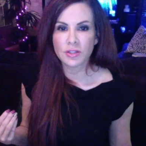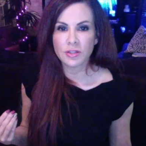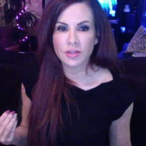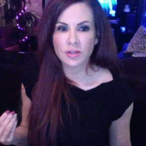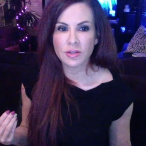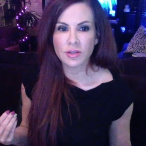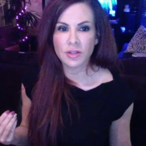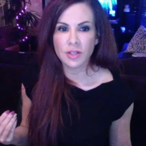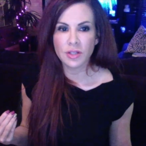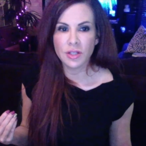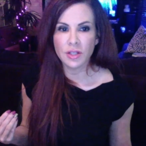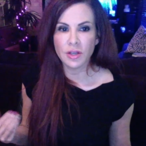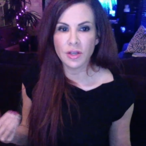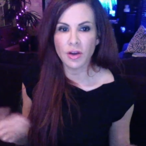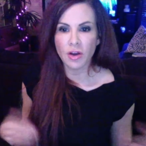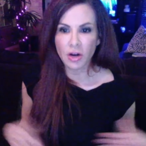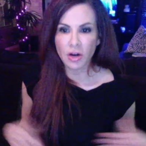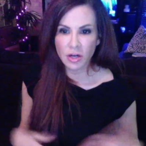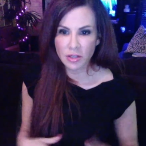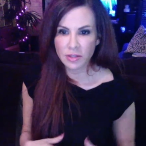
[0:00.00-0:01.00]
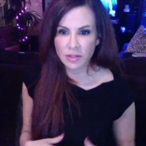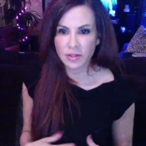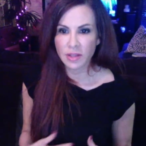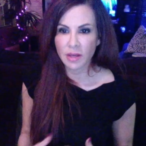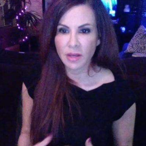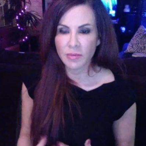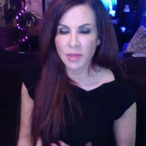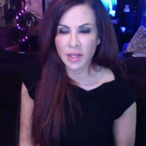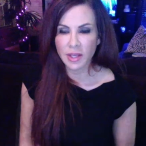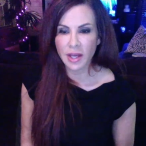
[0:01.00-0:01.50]
the heart
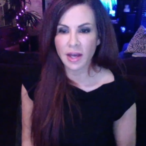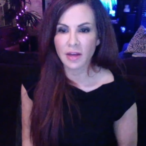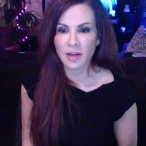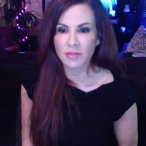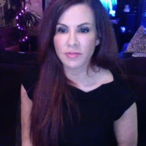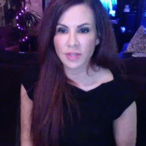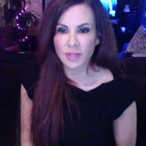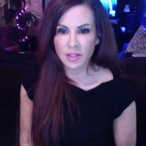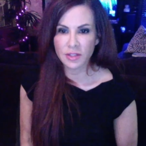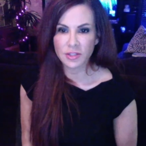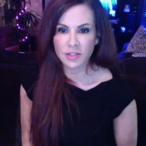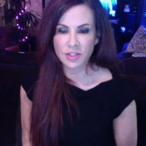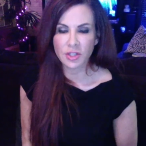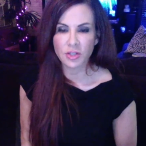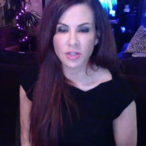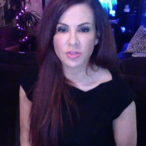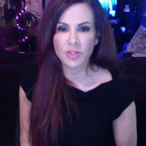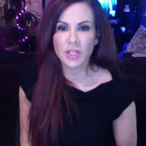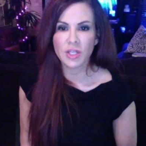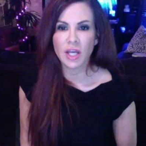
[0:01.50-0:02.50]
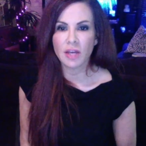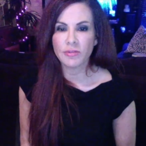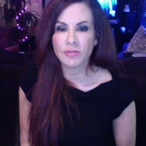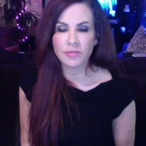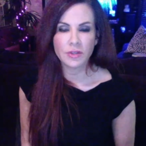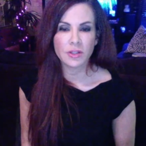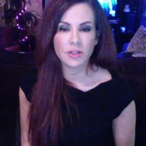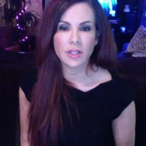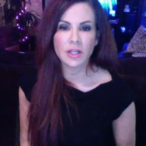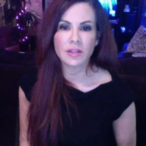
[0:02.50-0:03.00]
that we have in this country, I
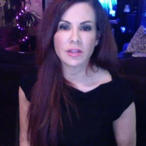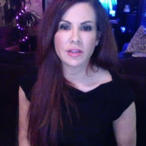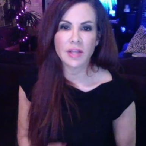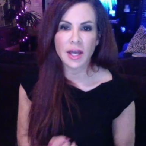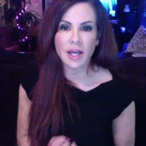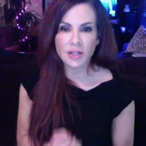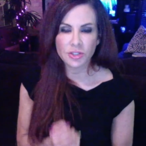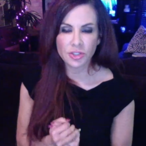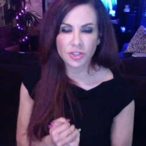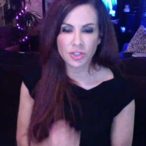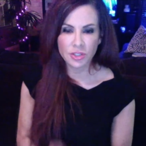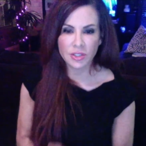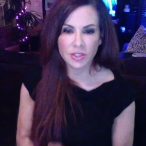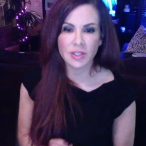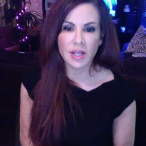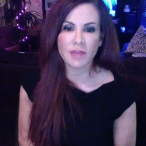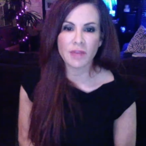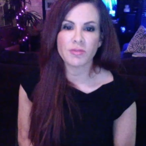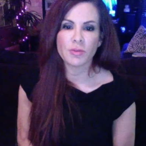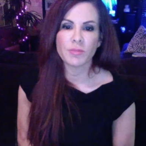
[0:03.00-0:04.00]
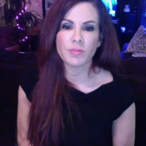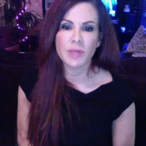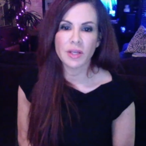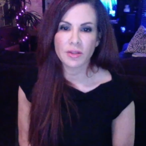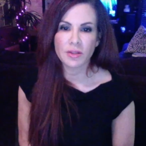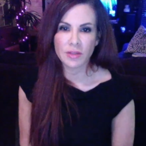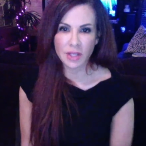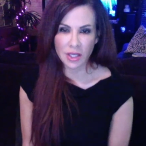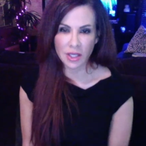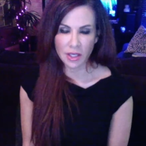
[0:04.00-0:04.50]
feel like that should never be a
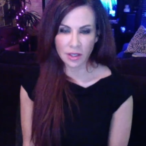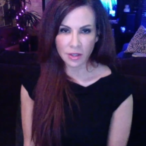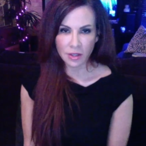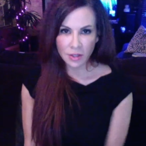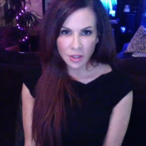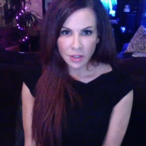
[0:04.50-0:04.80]
thing.